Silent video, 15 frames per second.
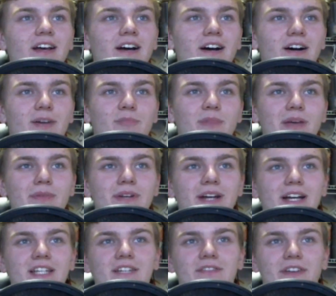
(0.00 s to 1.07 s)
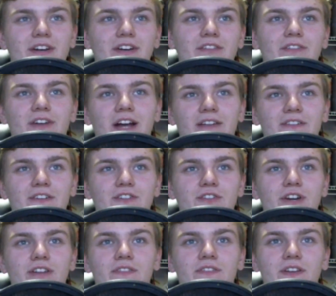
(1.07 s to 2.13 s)
Maybe an excavator for having to
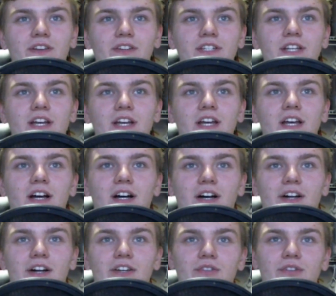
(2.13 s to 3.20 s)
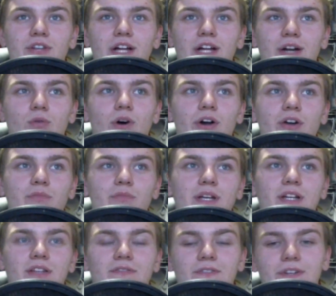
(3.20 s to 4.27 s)
drain fields due to a lot of water
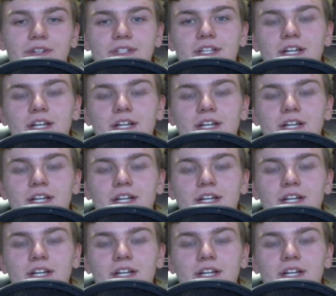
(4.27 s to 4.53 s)
being in the fields.